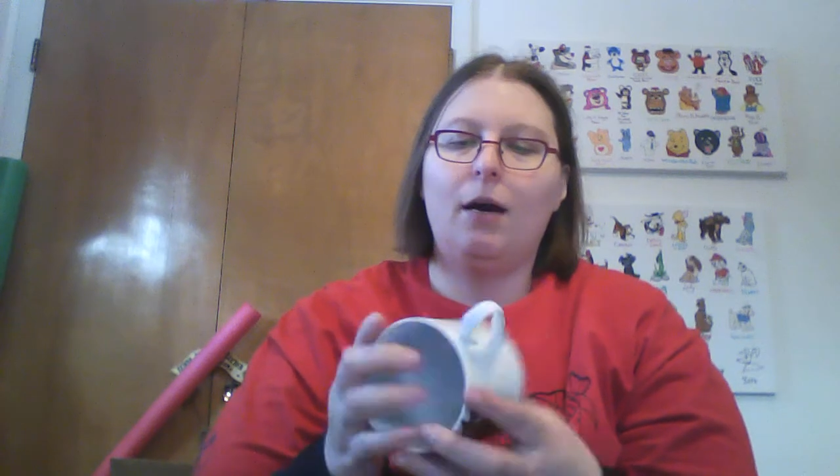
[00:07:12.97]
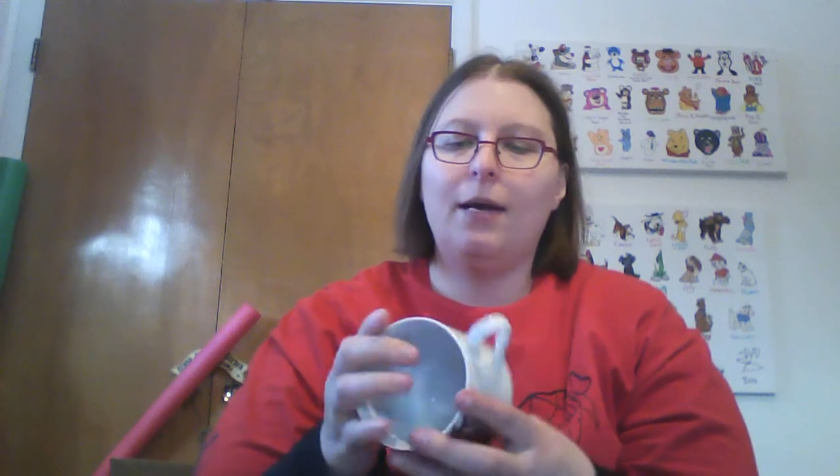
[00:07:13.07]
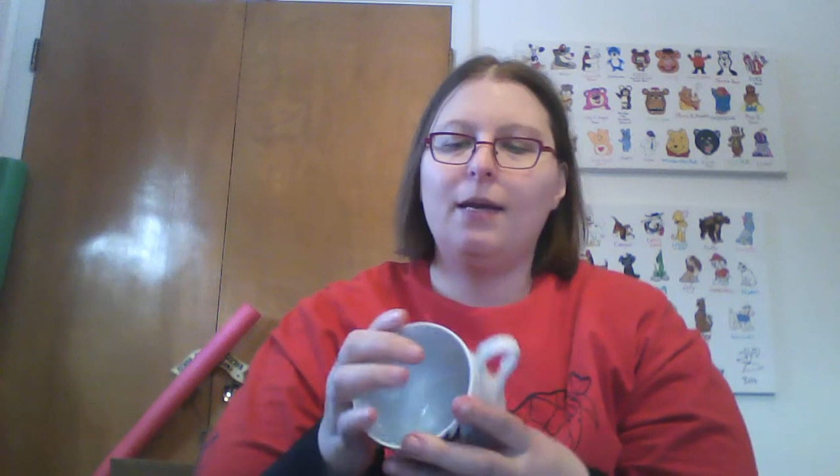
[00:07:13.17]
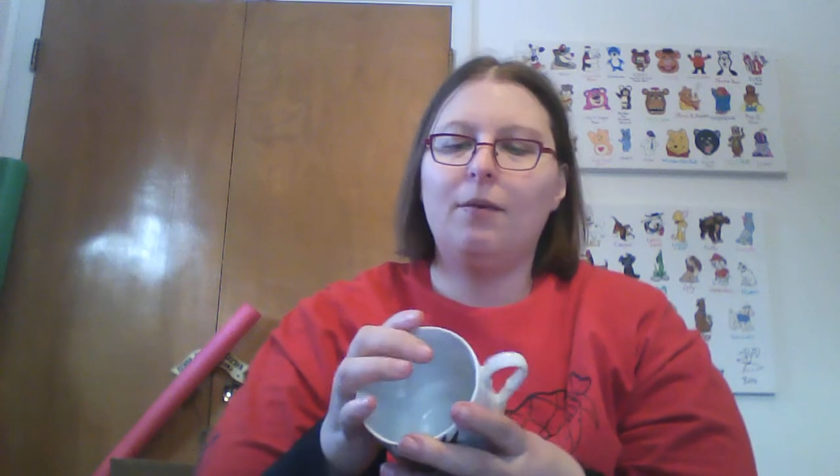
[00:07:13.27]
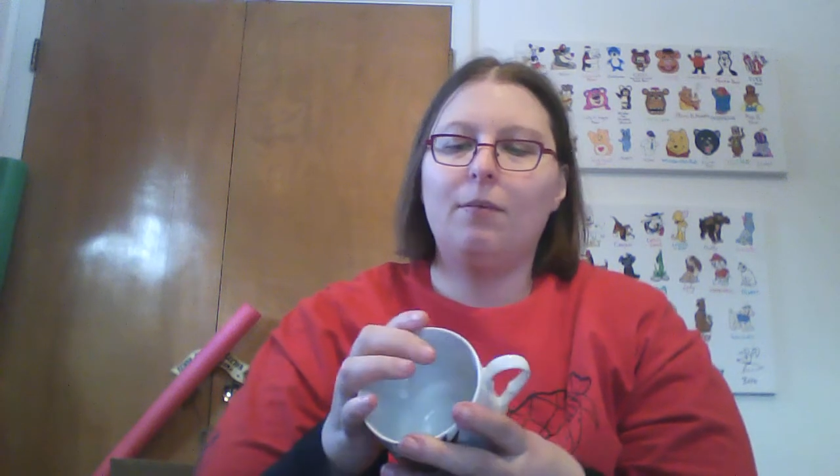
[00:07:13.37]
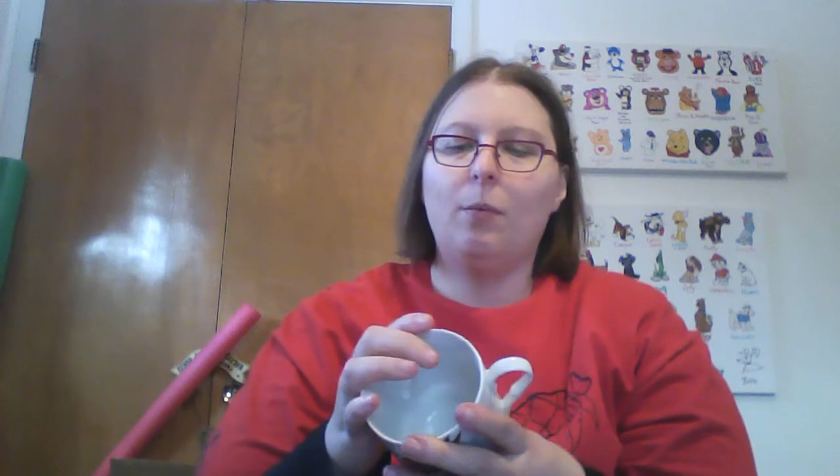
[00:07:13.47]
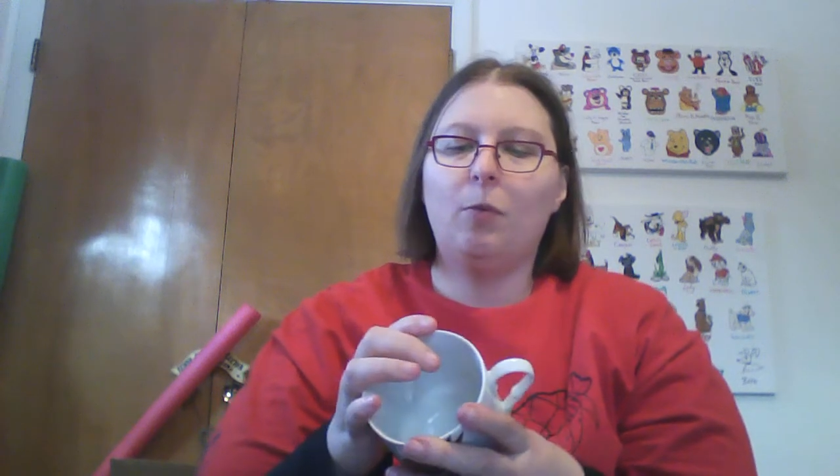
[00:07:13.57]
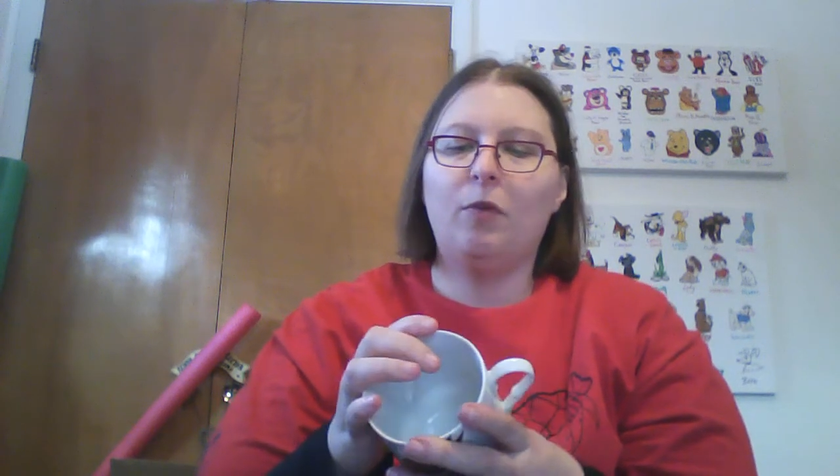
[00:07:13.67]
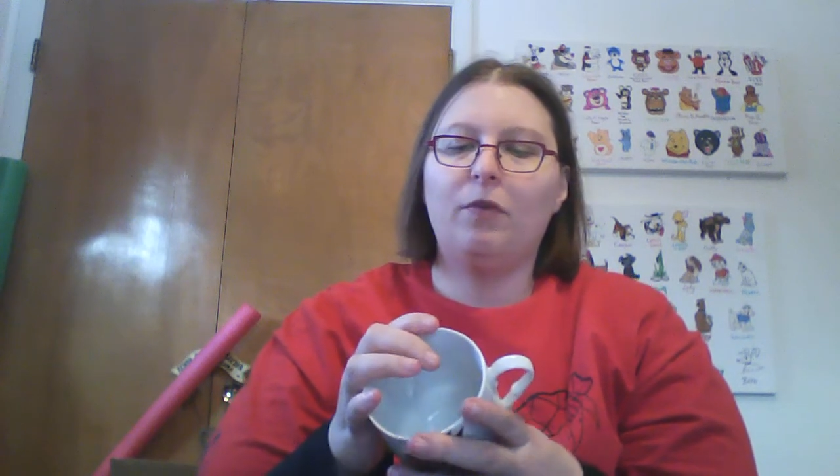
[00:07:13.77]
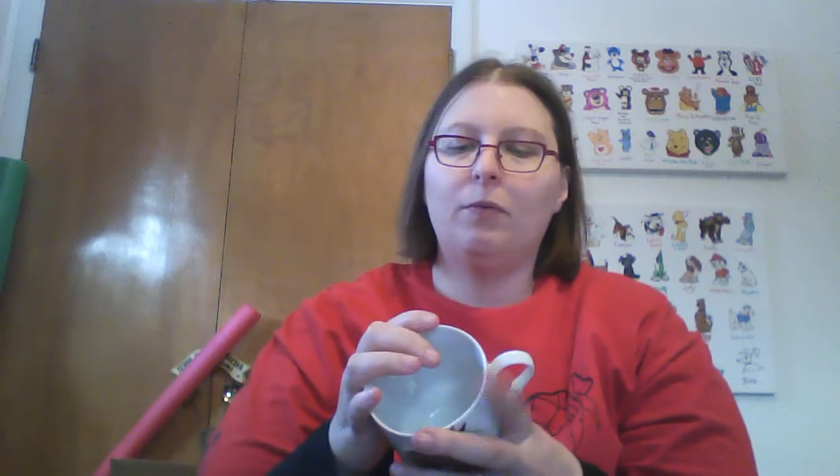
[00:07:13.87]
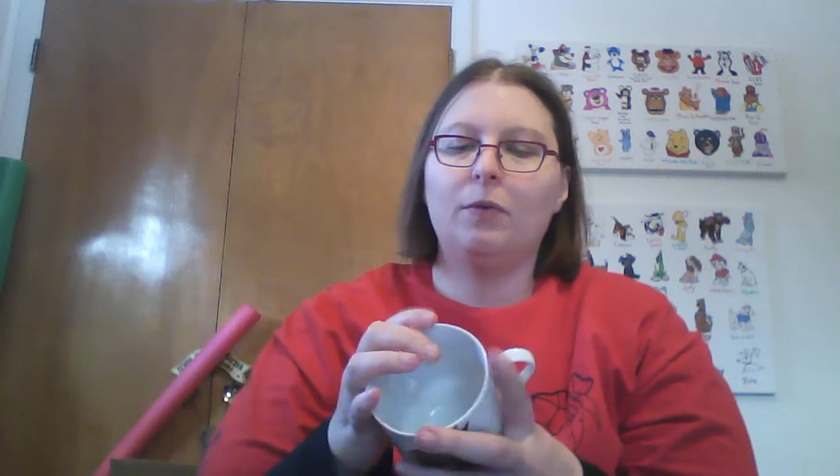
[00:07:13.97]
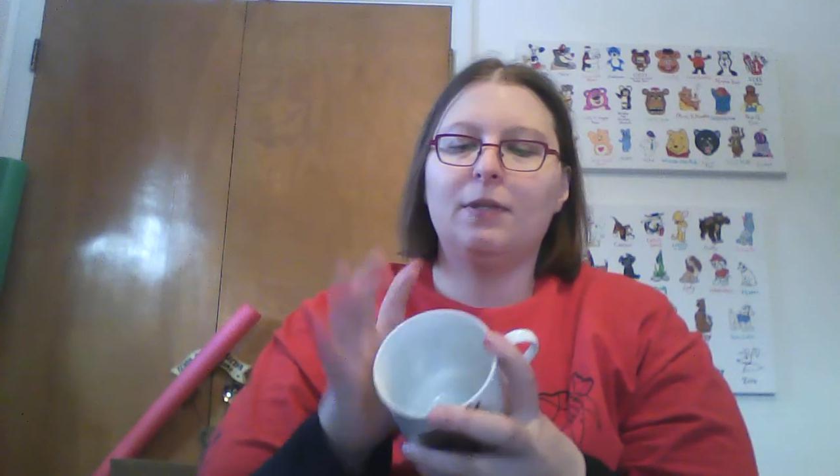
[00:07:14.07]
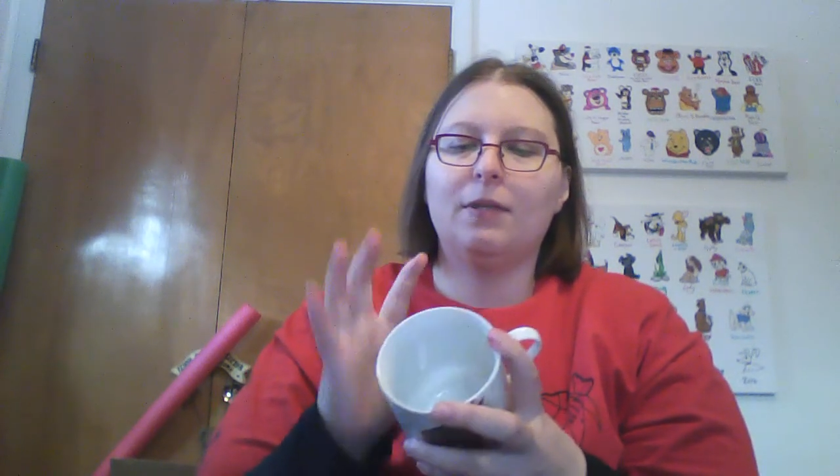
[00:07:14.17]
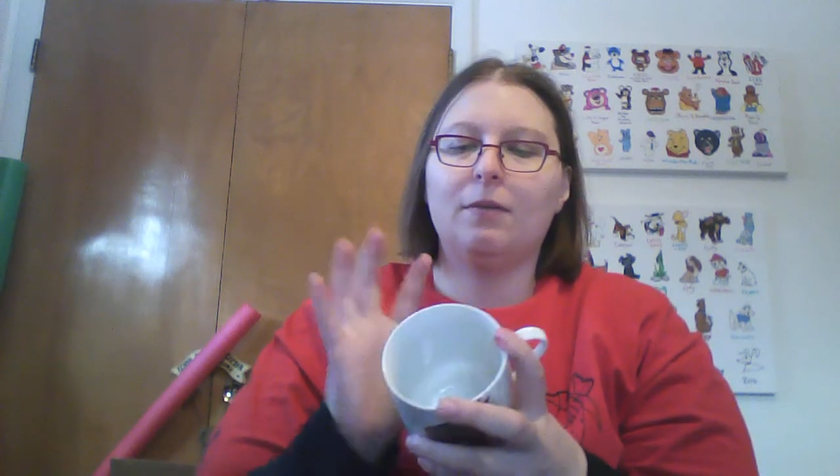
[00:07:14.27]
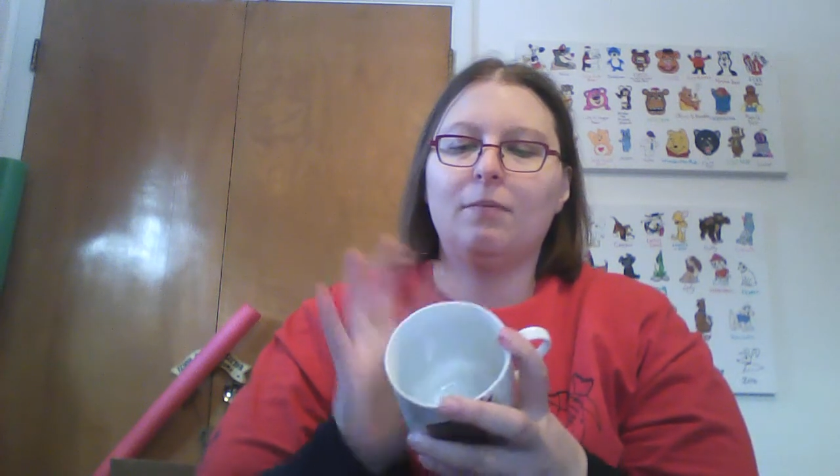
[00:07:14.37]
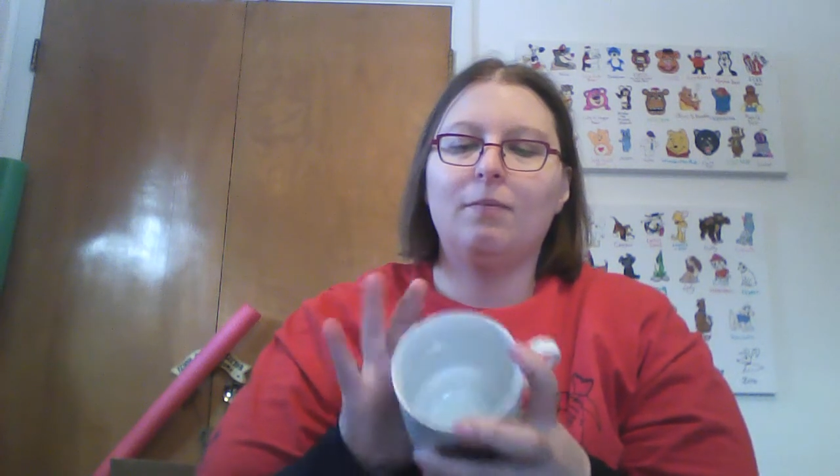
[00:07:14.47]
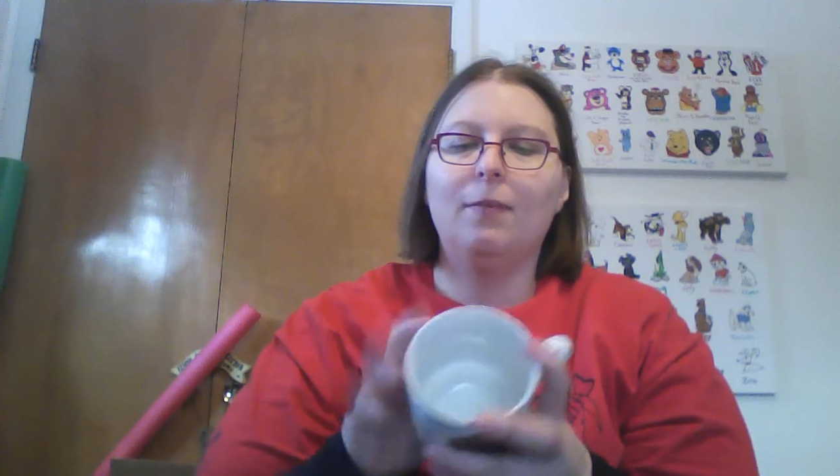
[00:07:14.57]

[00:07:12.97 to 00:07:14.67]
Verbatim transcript: I can't remember if it was the